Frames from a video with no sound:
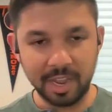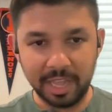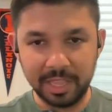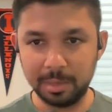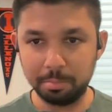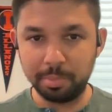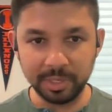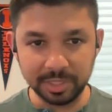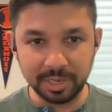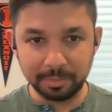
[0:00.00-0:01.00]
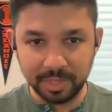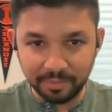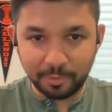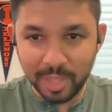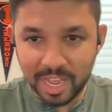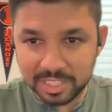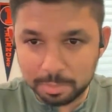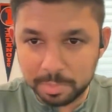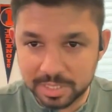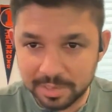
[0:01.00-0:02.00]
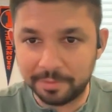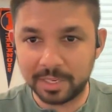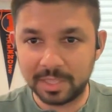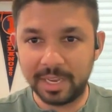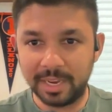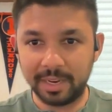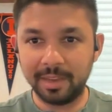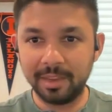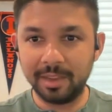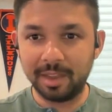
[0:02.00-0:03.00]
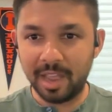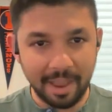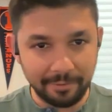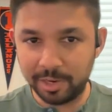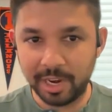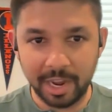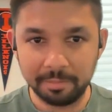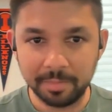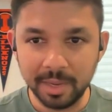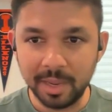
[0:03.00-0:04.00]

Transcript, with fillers: and they build something for that specific thing every time.